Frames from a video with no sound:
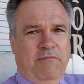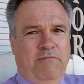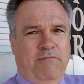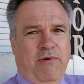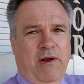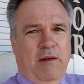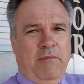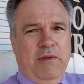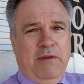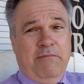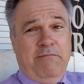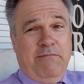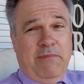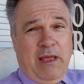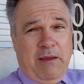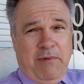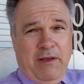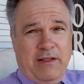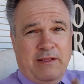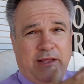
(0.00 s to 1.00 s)
probably
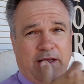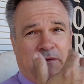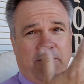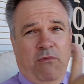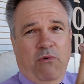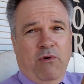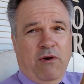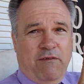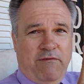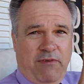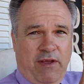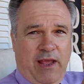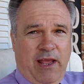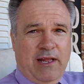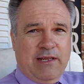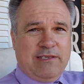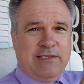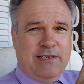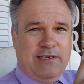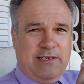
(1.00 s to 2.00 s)
maybe a little more
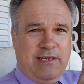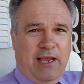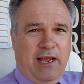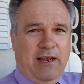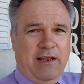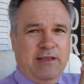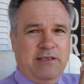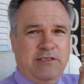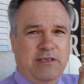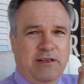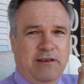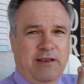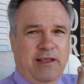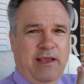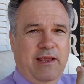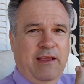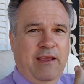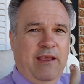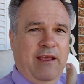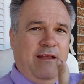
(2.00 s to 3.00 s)
advanced
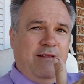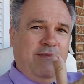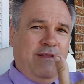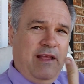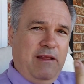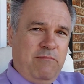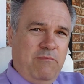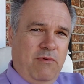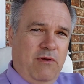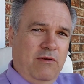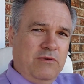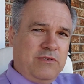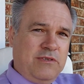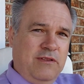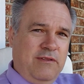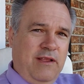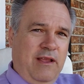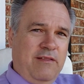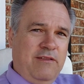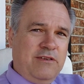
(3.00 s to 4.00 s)
intelligently than most
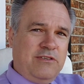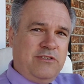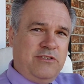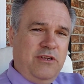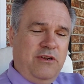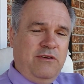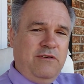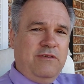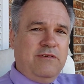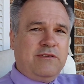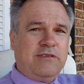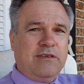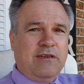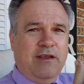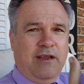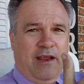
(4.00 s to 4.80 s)
of the other students,